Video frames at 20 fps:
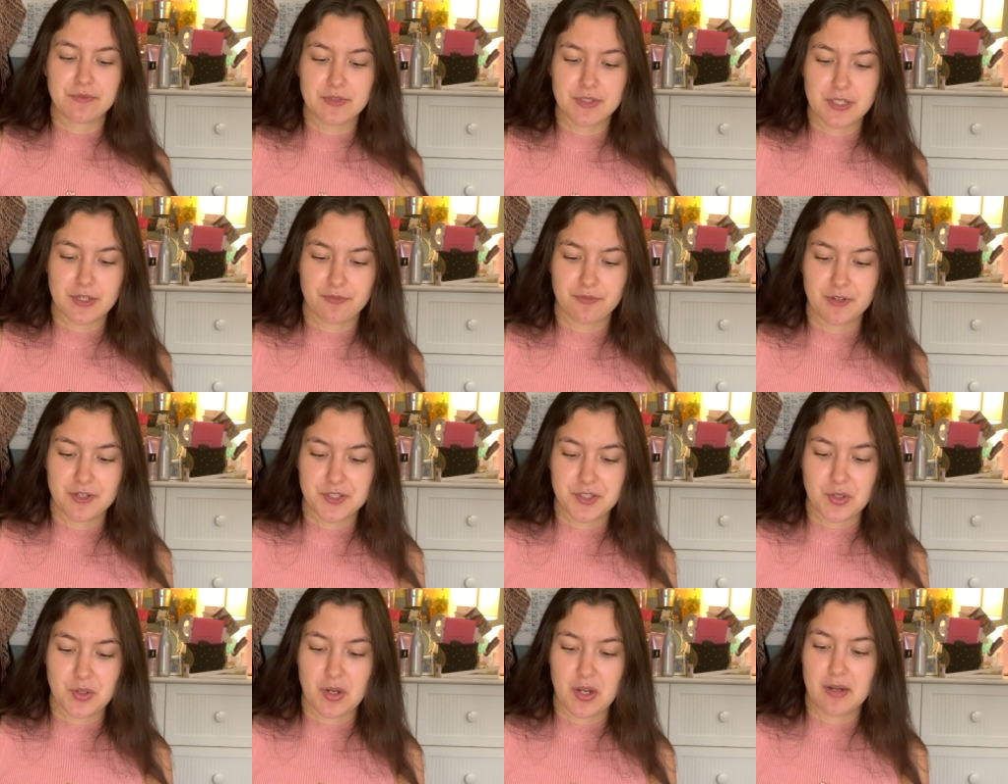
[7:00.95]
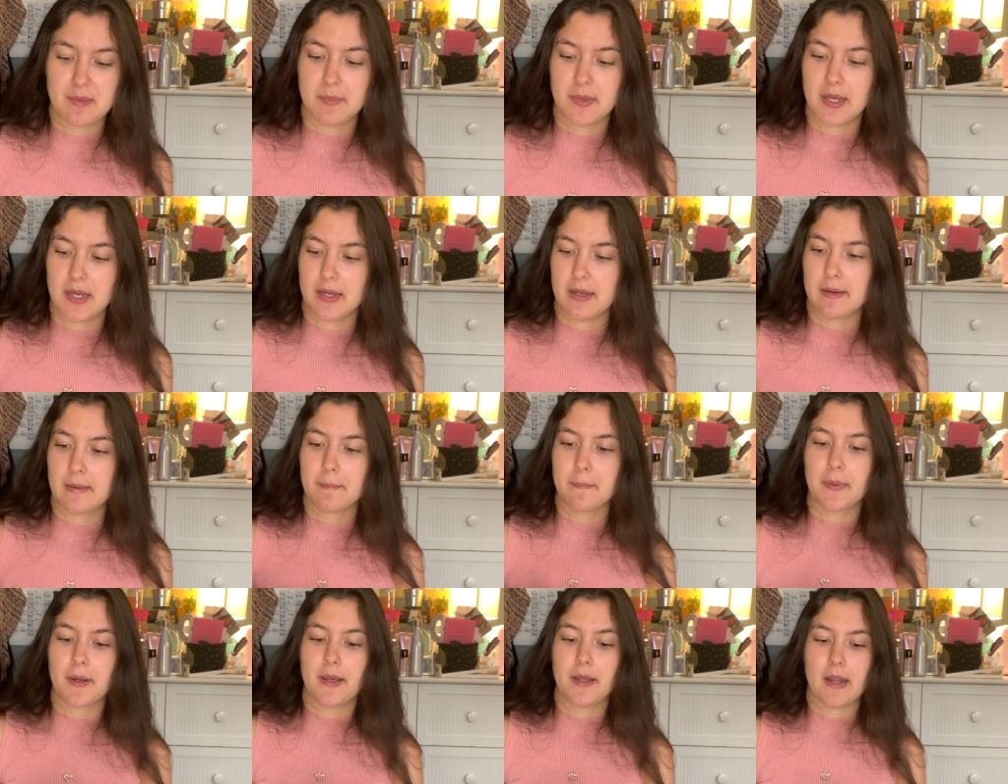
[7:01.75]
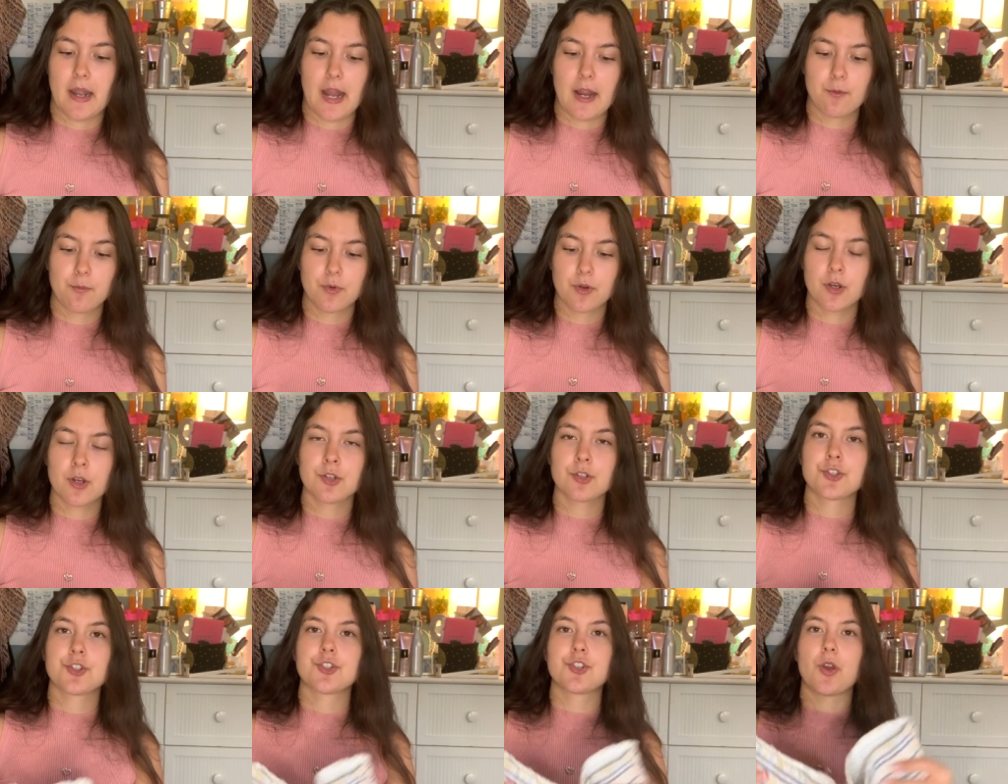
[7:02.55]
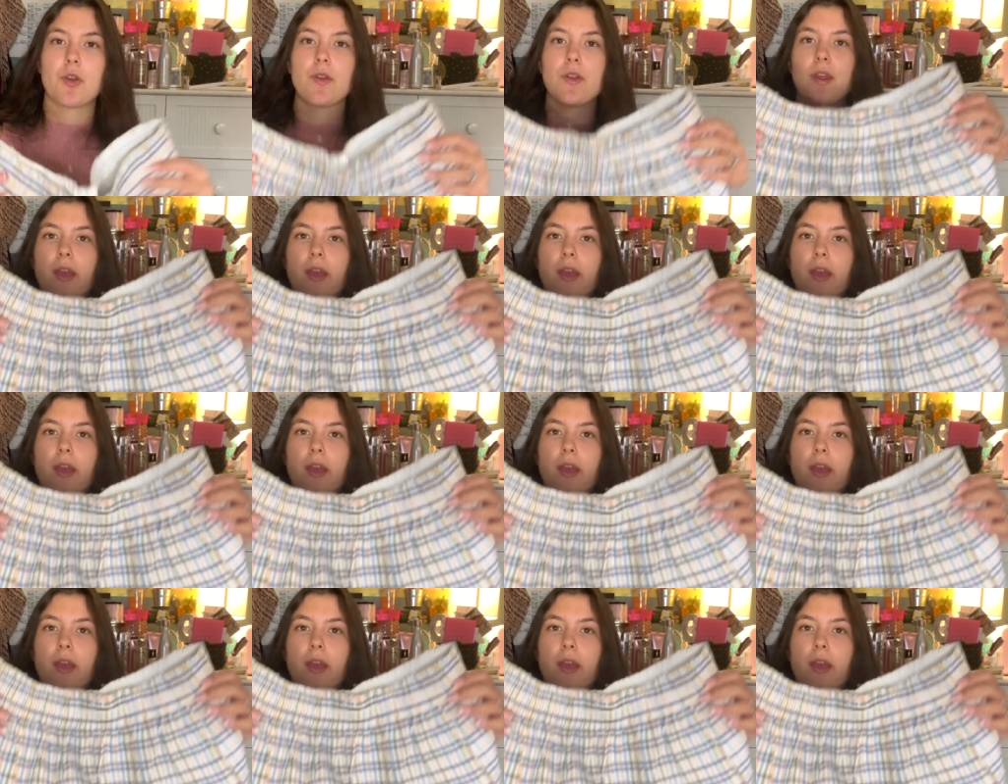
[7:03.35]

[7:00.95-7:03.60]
a difference on me, but I will show you